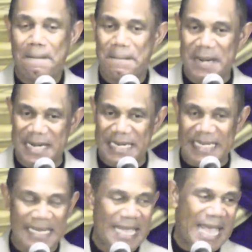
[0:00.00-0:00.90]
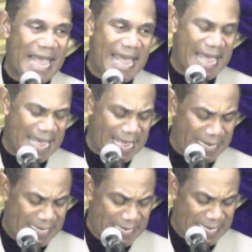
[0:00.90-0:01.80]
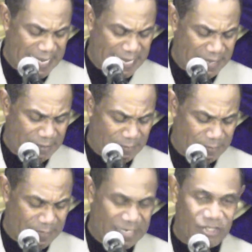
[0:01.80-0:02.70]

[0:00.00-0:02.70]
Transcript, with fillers: Money had him.